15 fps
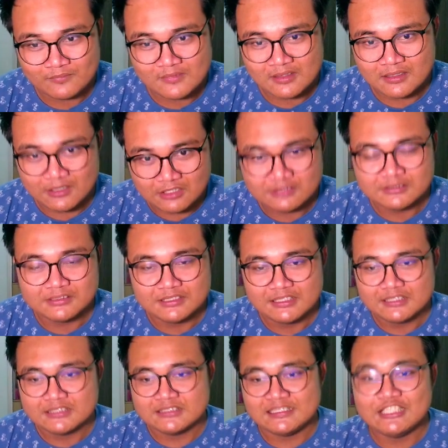No?
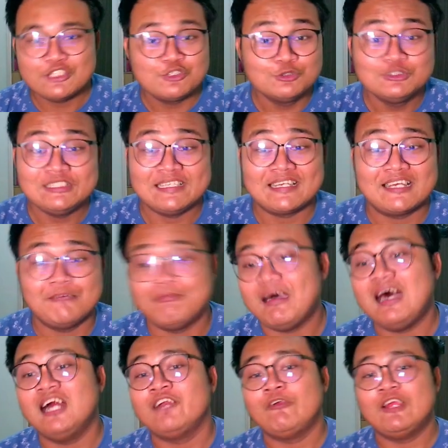Seguyen
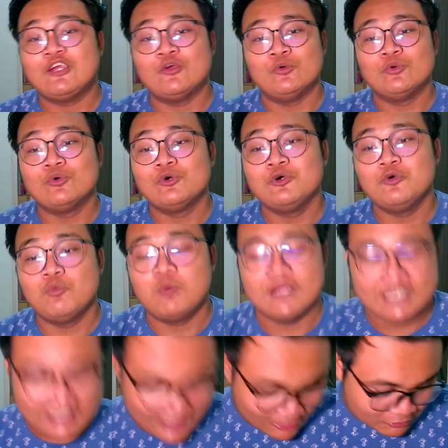Gabaduego, when
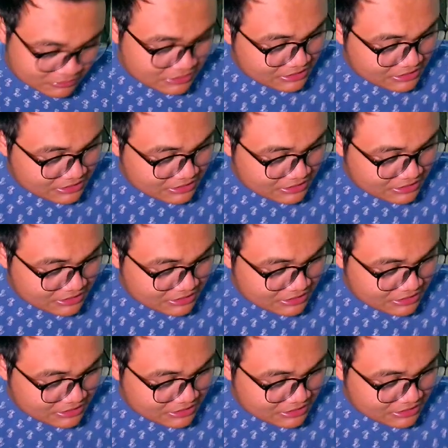you